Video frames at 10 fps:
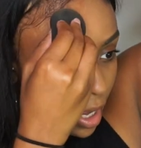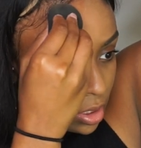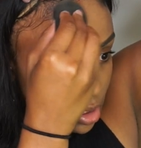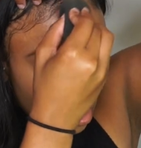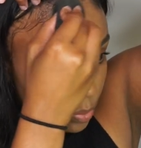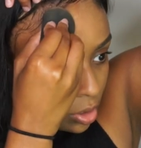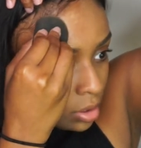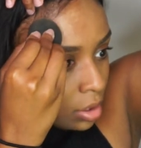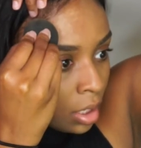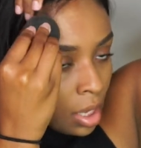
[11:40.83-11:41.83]
I just
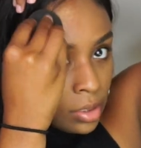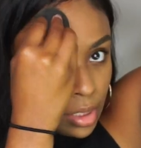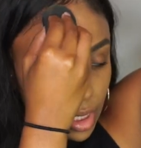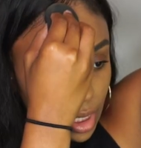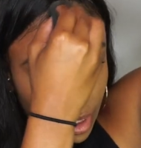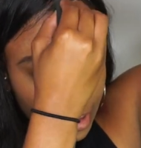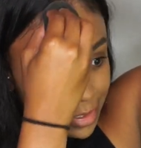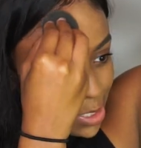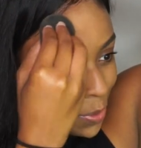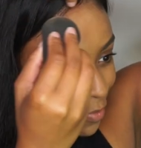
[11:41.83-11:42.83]
personally did not think I needed
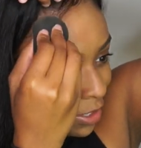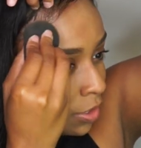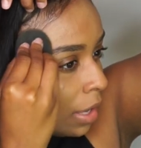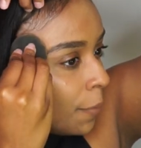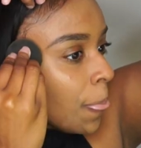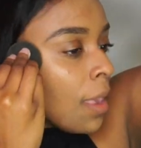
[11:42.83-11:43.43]
to spend money on that.